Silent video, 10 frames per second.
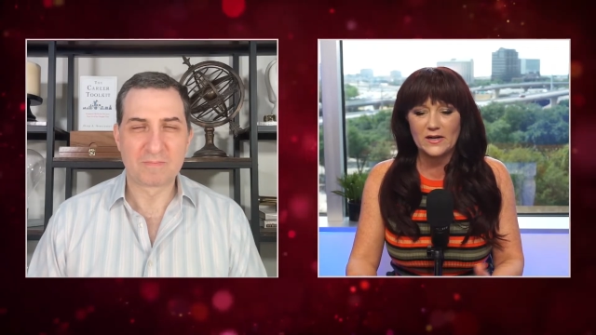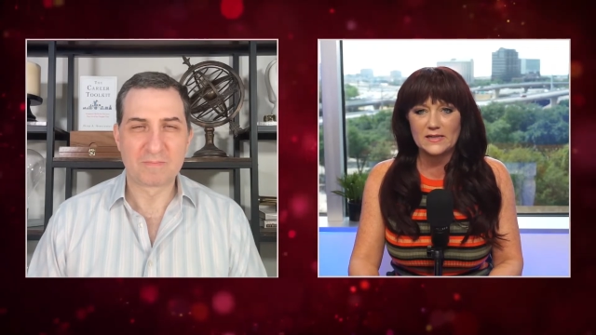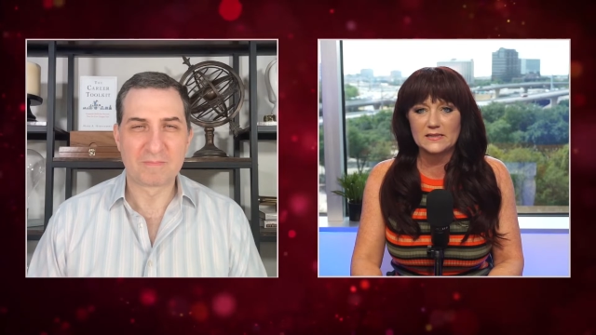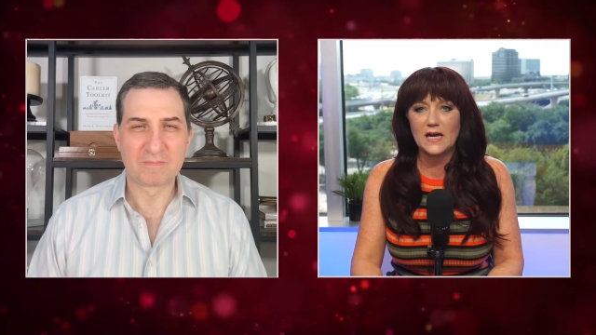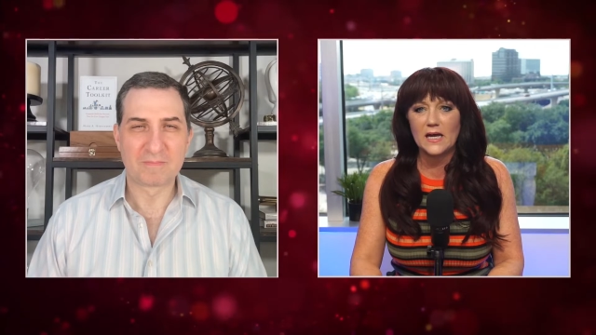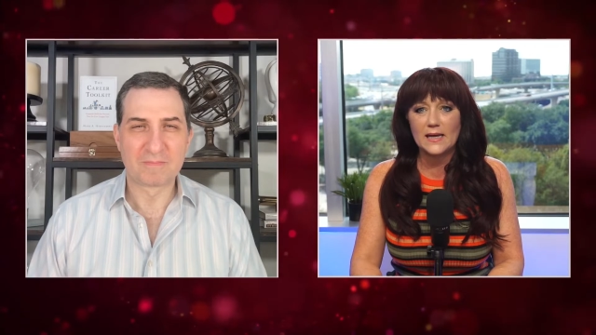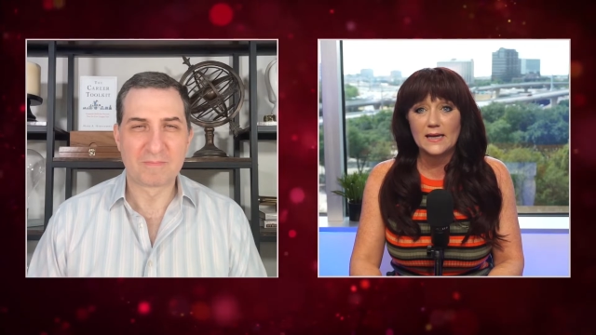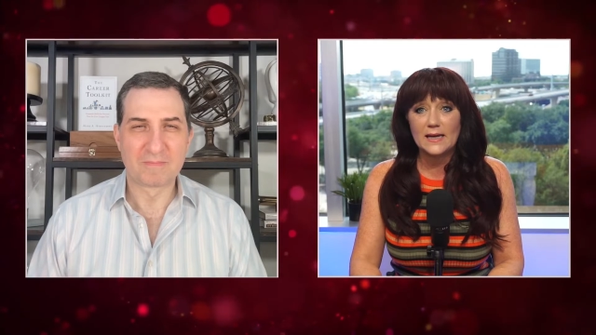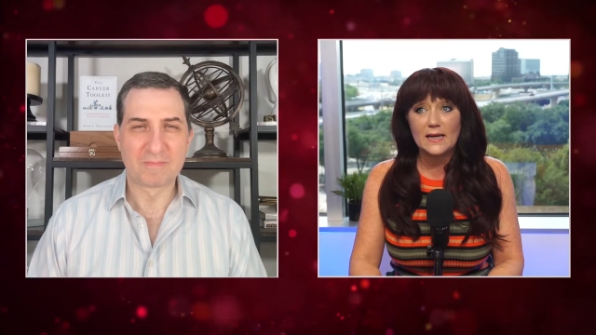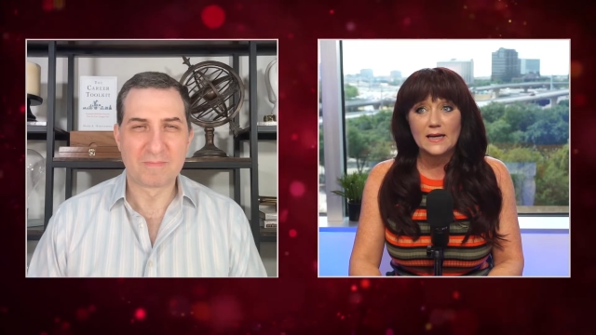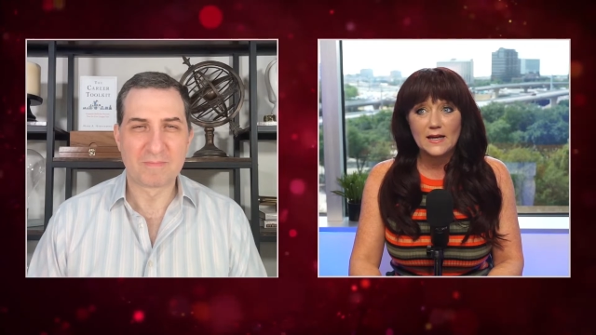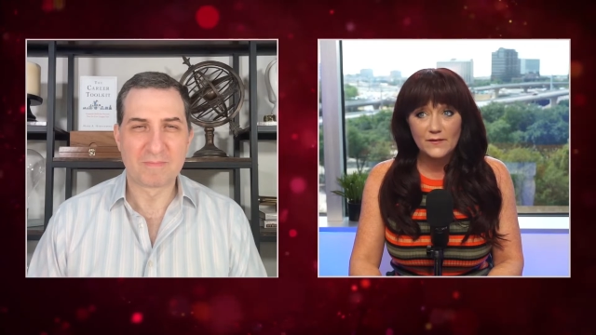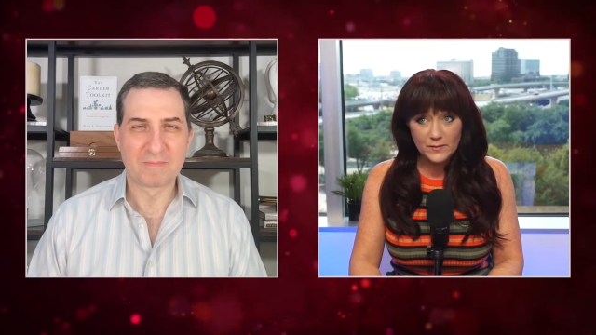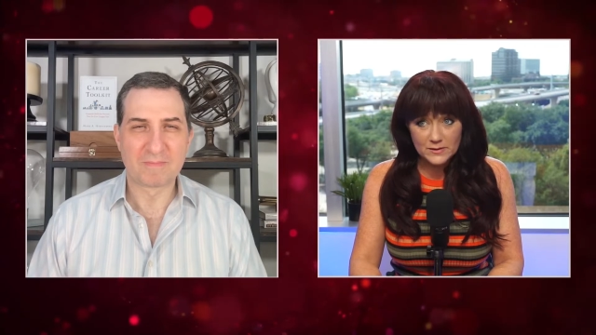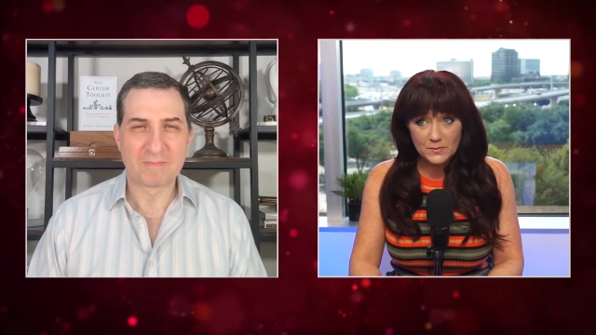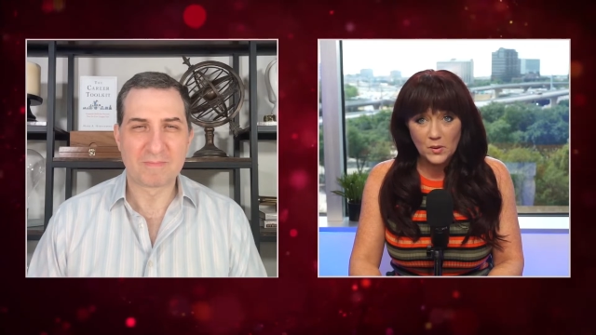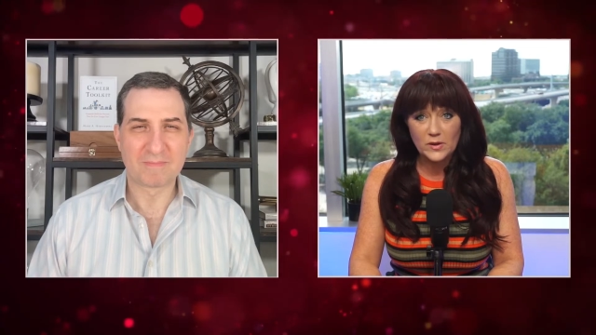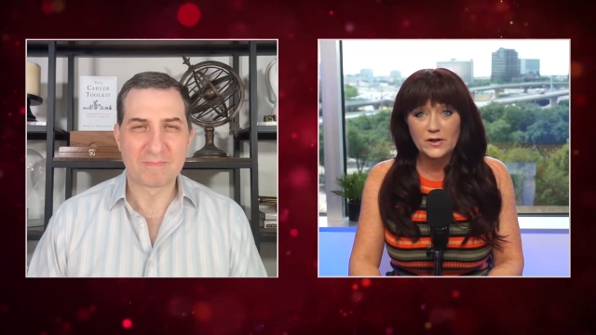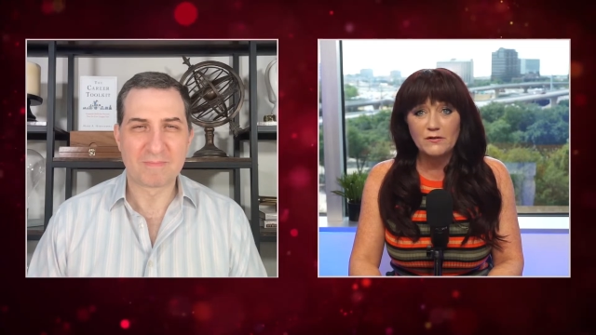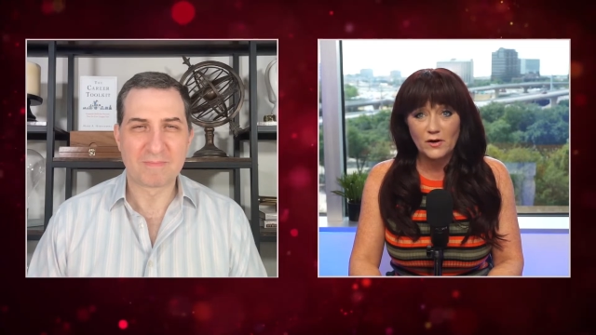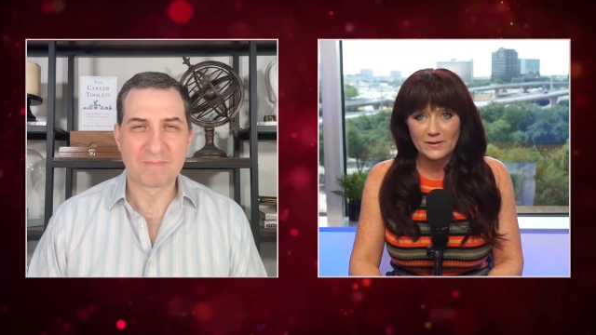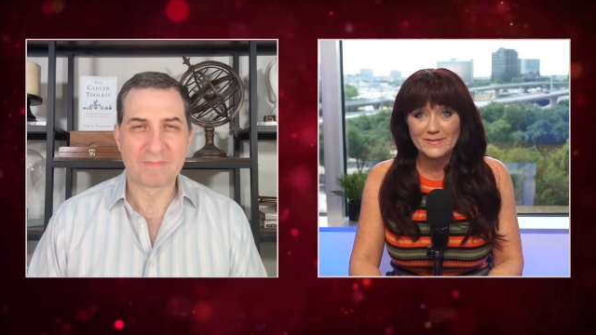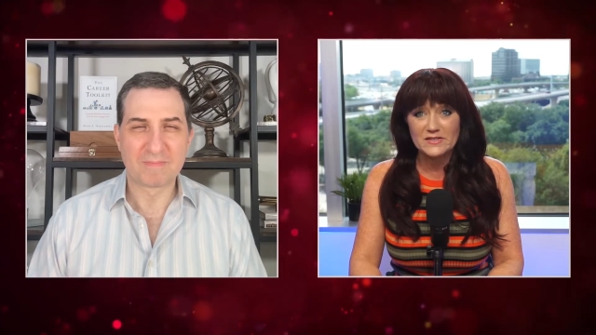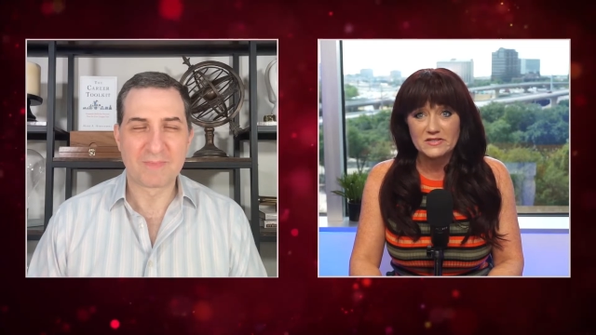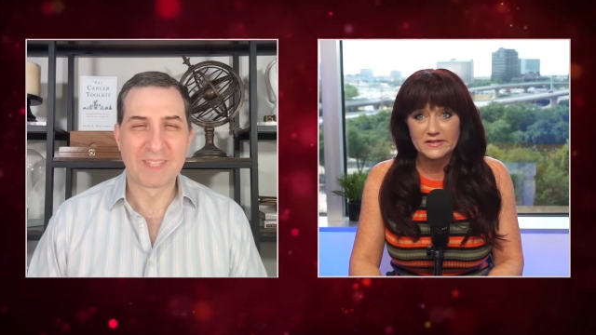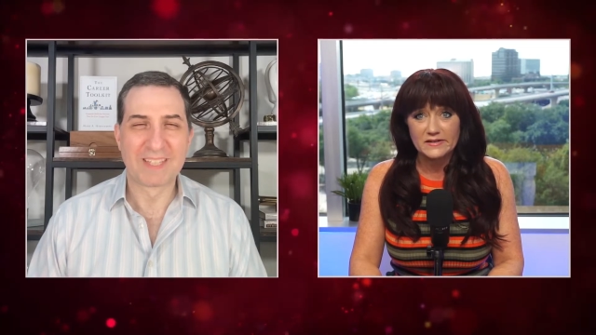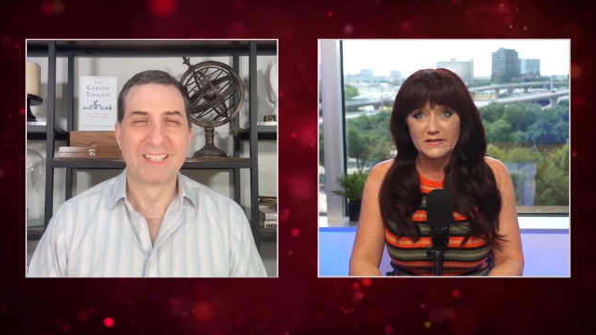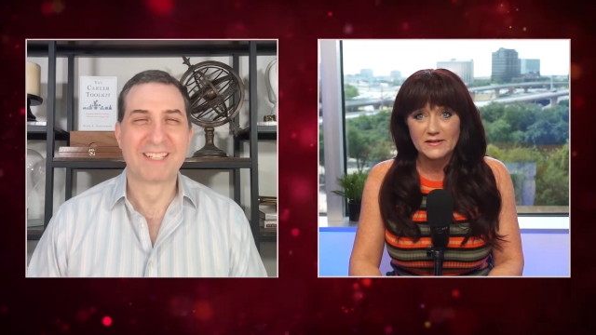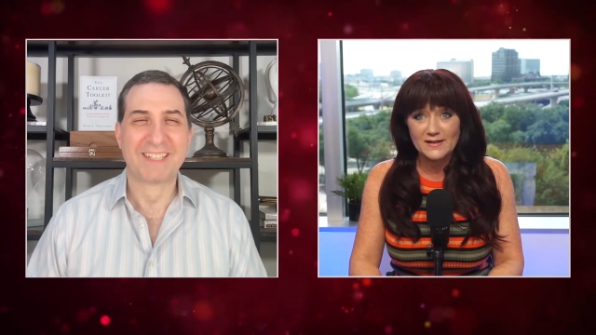Speaker 1: And he's like, if it was important, you've already missed it,